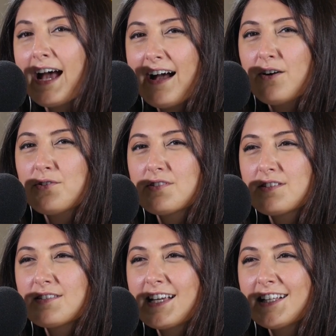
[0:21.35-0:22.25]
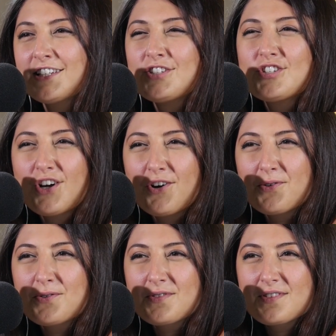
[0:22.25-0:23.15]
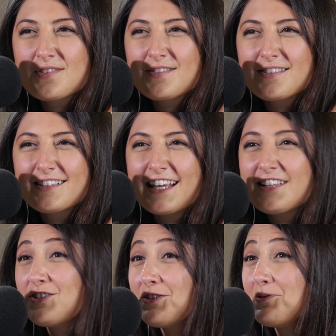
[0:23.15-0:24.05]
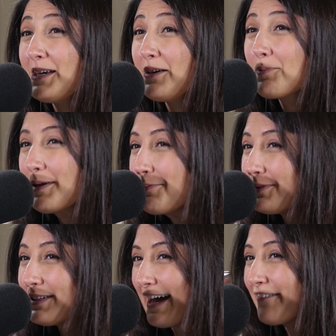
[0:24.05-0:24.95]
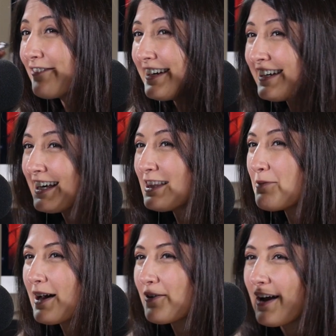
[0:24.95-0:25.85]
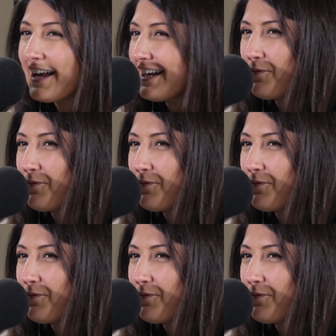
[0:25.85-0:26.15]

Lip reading: house telling jokes. Like, do you hear people laughing in the background? I